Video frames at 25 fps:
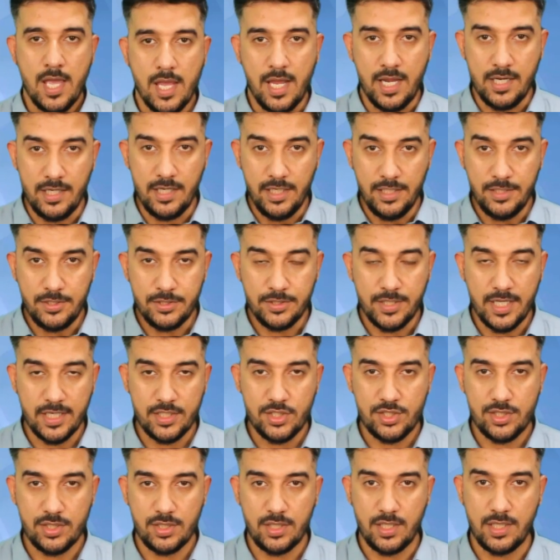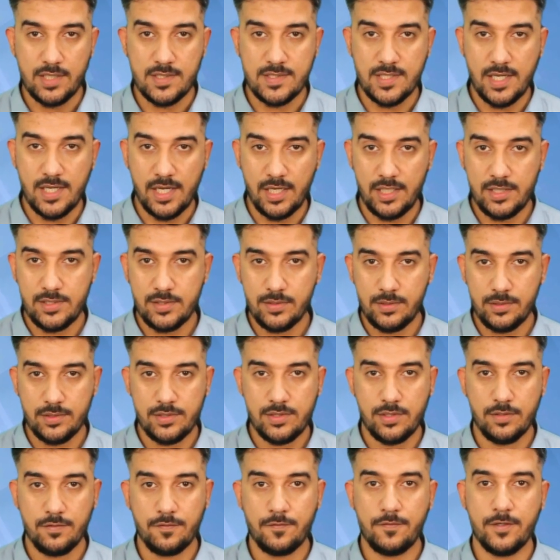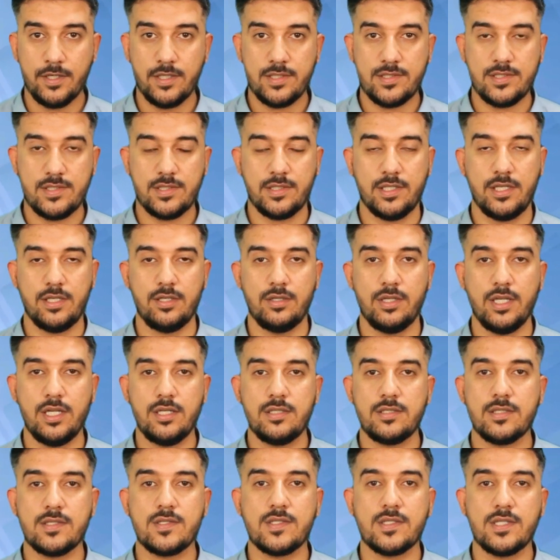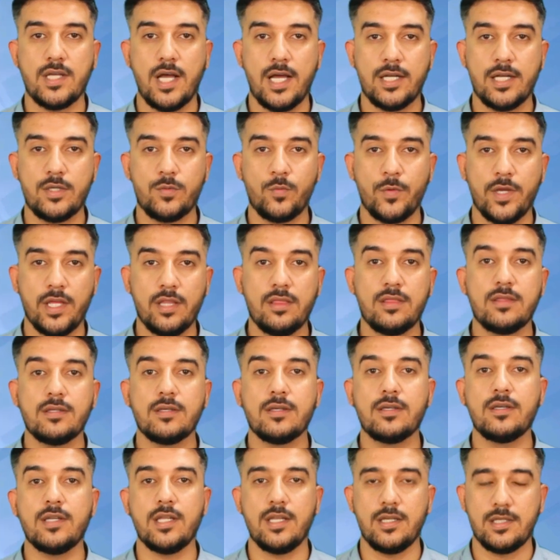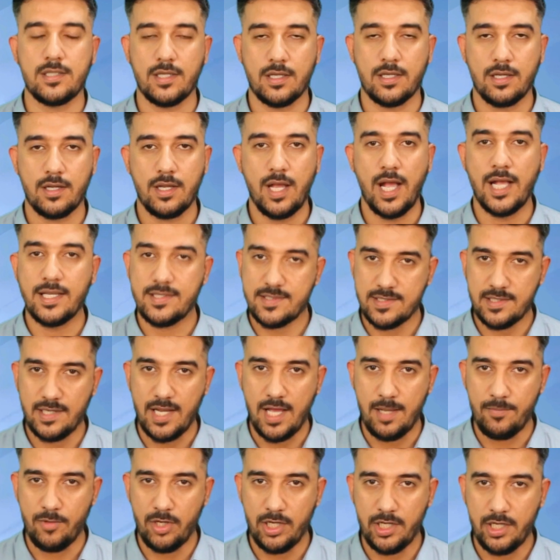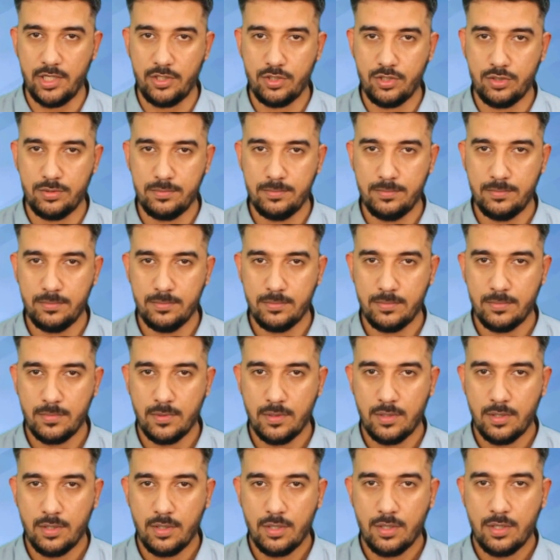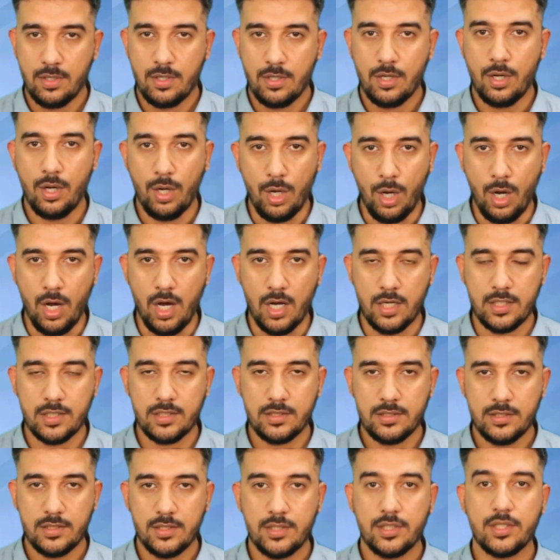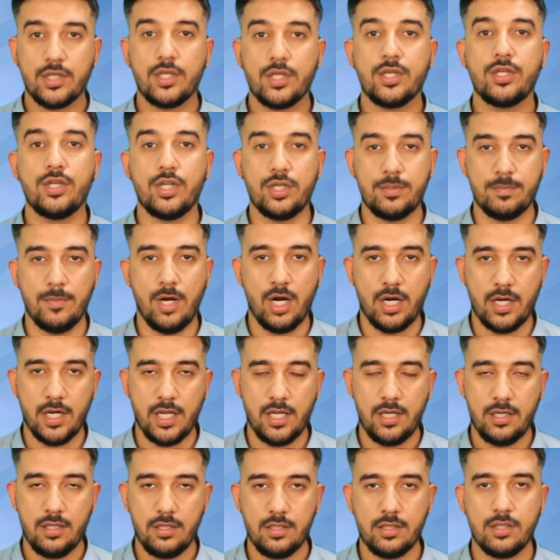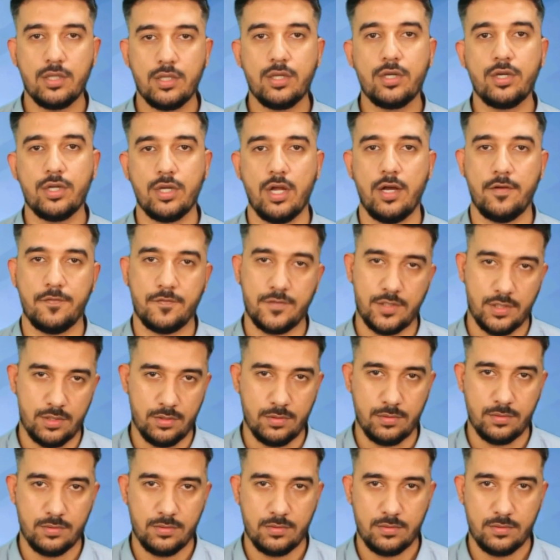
In introduction, as I told you, firstly you need to start with greeting. Assalamu alaikum or good morning, good afternoon.